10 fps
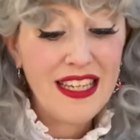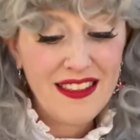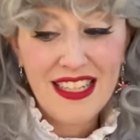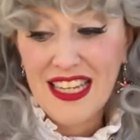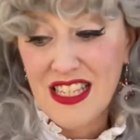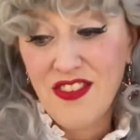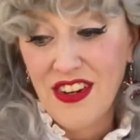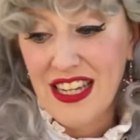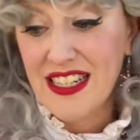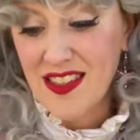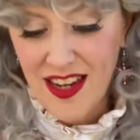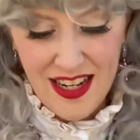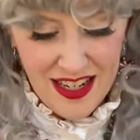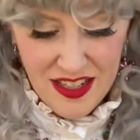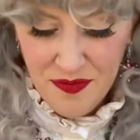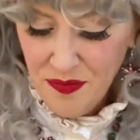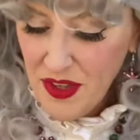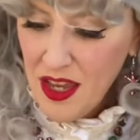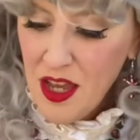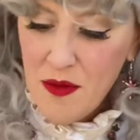gets very excited
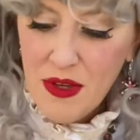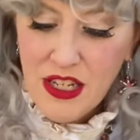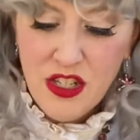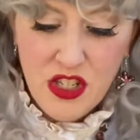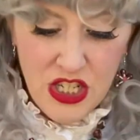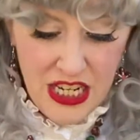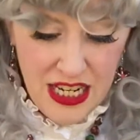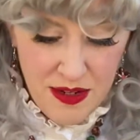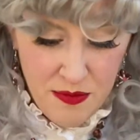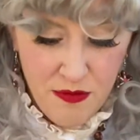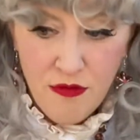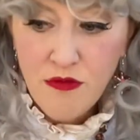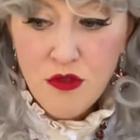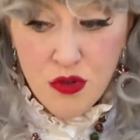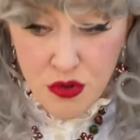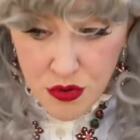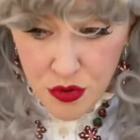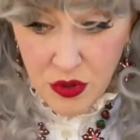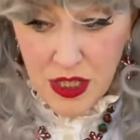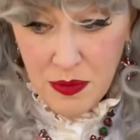because she
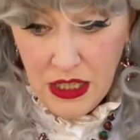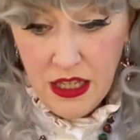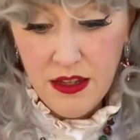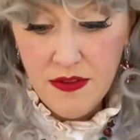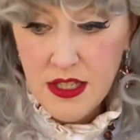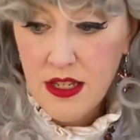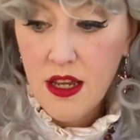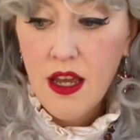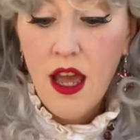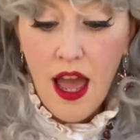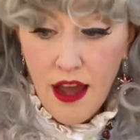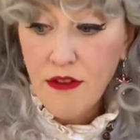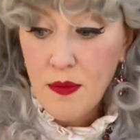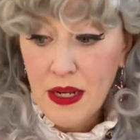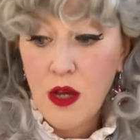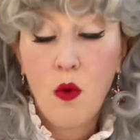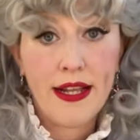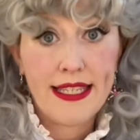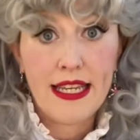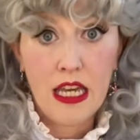truly believes everybody
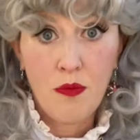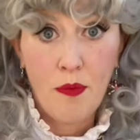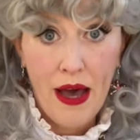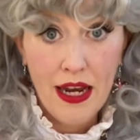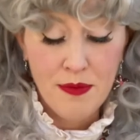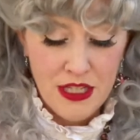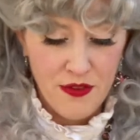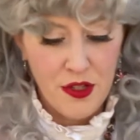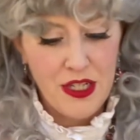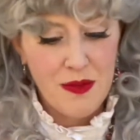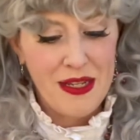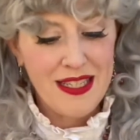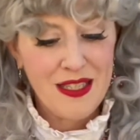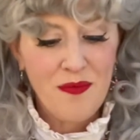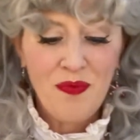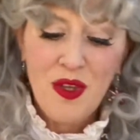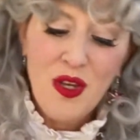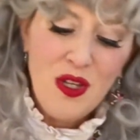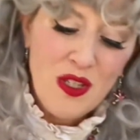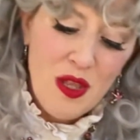wants a hippopotamus for Christmas.
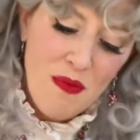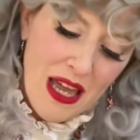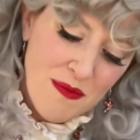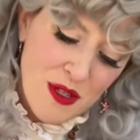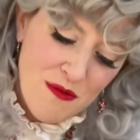So the bottoms of